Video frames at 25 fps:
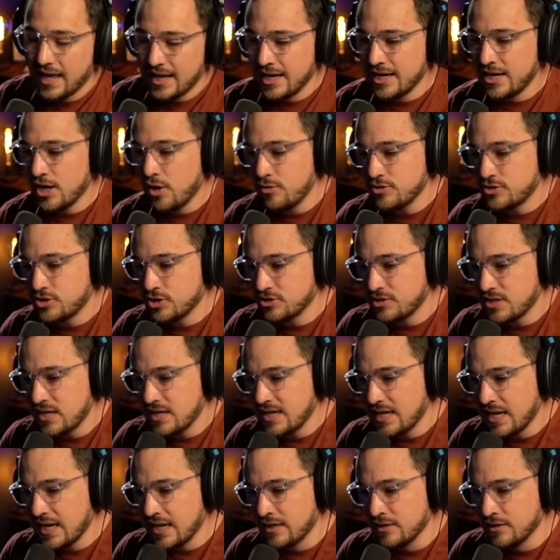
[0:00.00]
And I know what you're
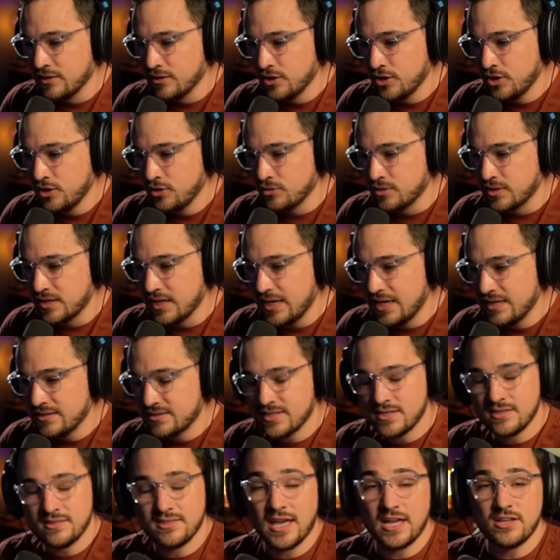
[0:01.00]
thinking, Luke,
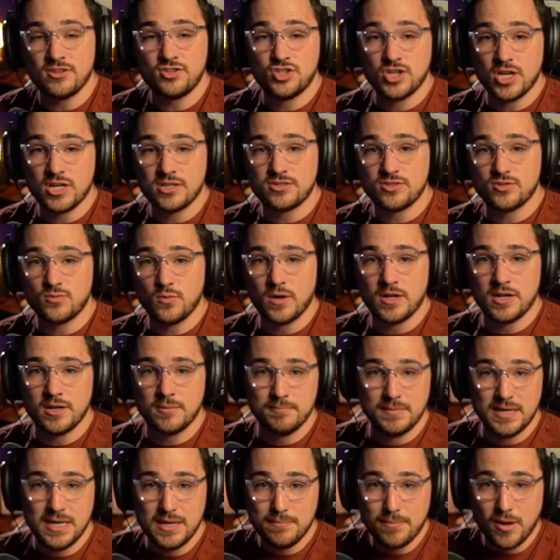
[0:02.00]
isn't that just what
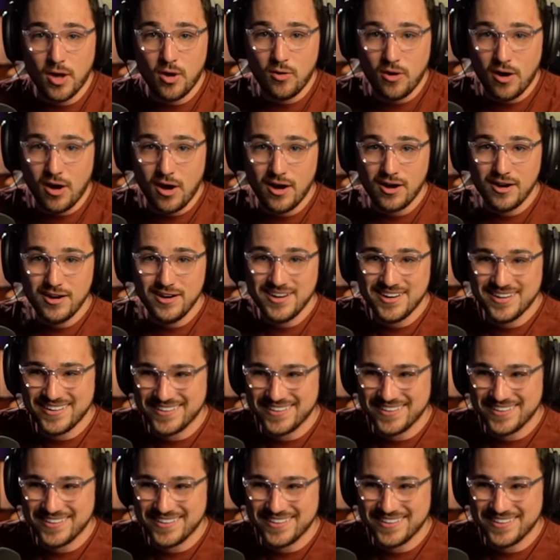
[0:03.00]
amiibo are?